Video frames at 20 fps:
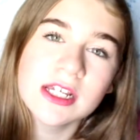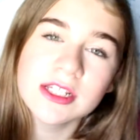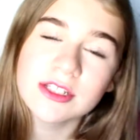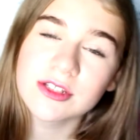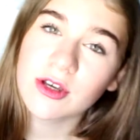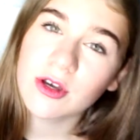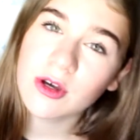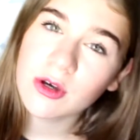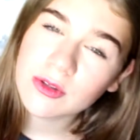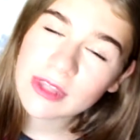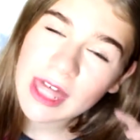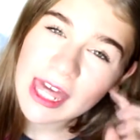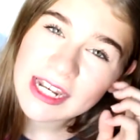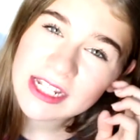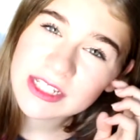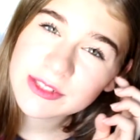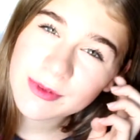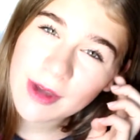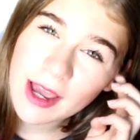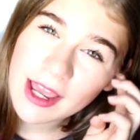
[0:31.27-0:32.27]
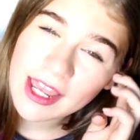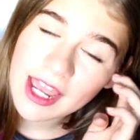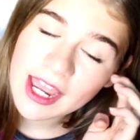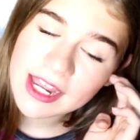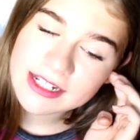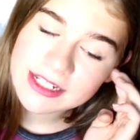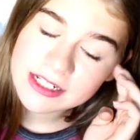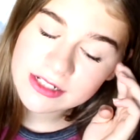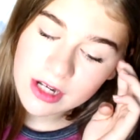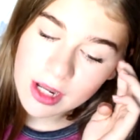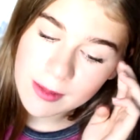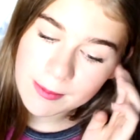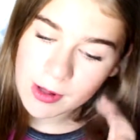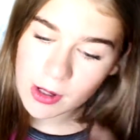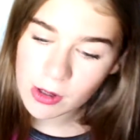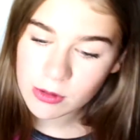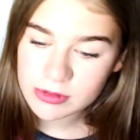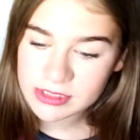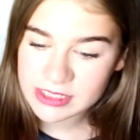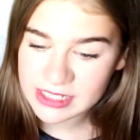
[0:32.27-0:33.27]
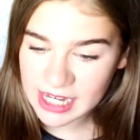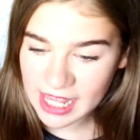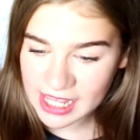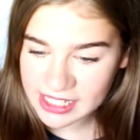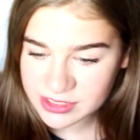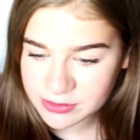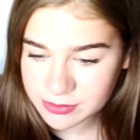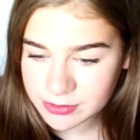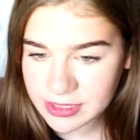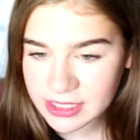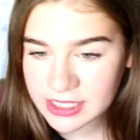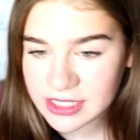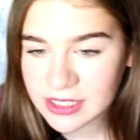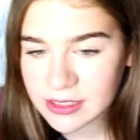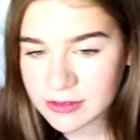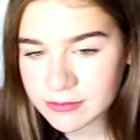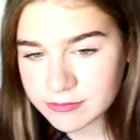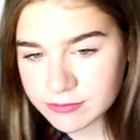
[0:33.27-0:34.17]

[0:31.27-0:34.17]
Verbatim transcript: So that is why I did not post last week.